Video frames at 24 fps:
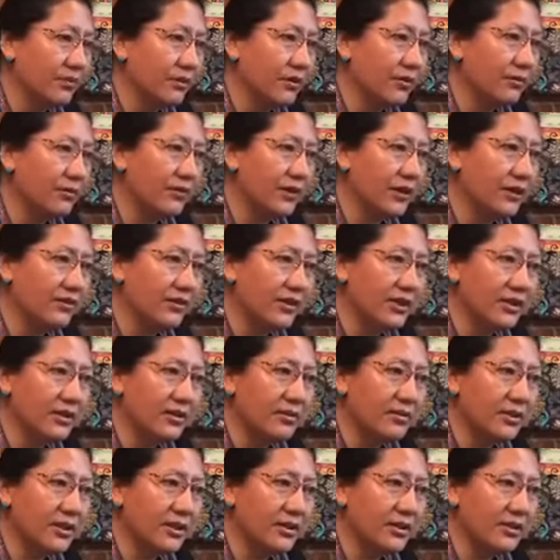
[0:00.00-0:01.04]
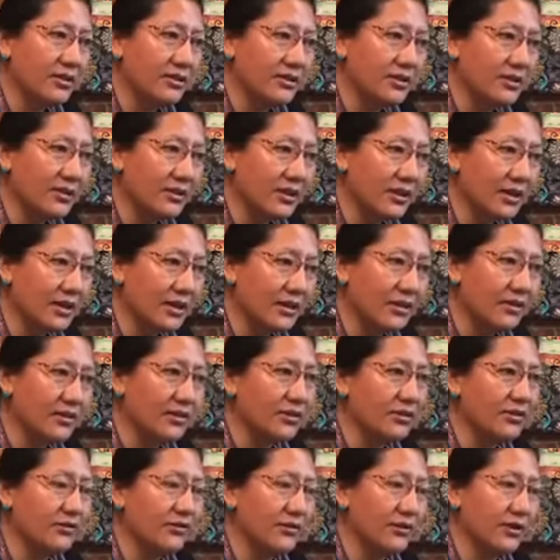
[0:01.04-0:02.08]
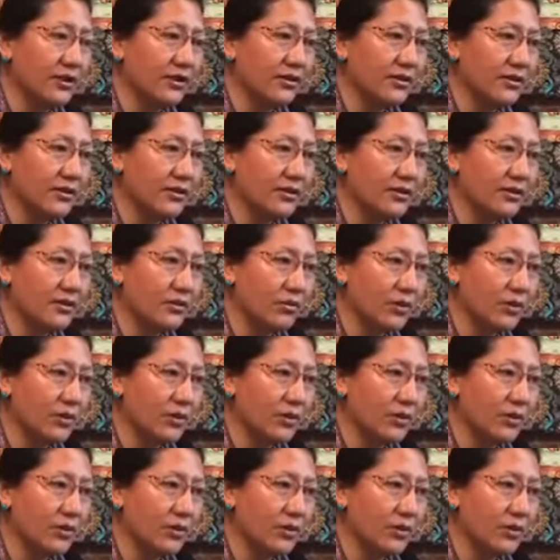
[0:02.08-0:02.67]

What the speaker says: the 5 element is slightly different.